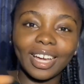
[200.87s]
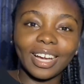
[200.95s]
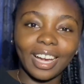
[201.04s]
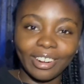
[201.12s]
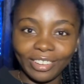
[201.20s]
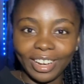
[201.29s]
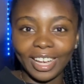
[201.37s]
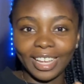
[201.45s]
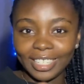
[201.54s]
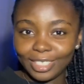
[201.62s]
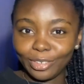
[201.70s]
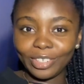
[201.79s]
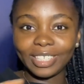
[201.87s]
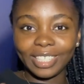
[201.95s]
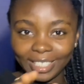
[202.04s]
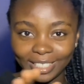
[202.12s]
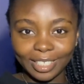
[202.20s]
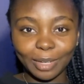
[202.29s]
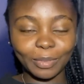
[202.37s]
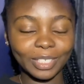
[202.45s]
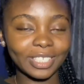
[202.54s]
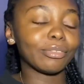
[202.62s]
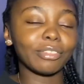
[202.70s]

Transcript: career is already established,